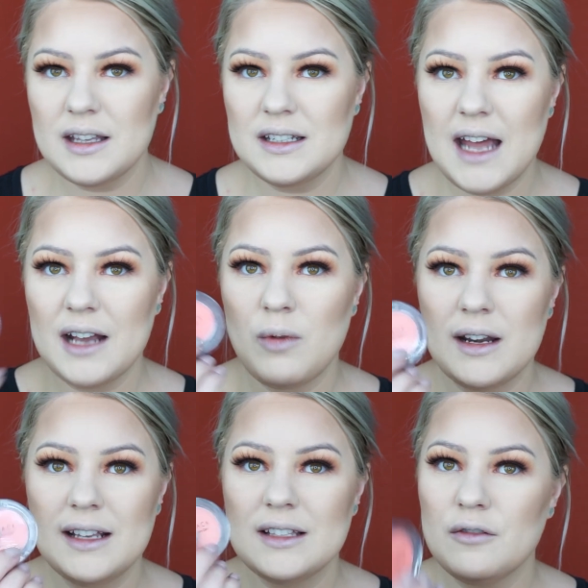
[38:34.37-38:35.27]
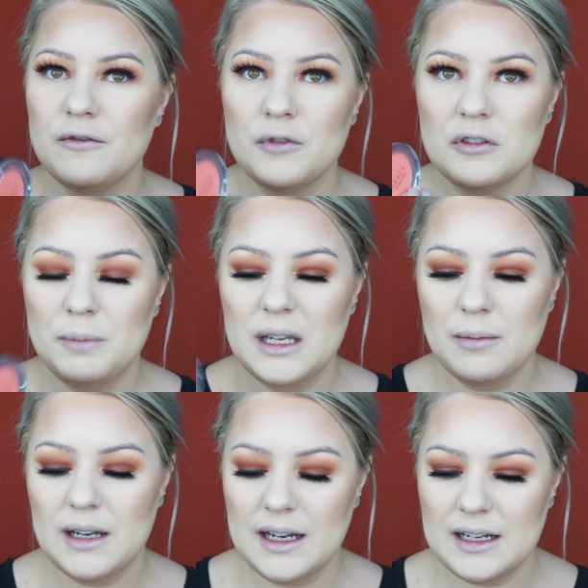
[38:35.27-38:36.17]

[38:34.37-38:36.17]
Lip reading: The DAACK one is full of pigment.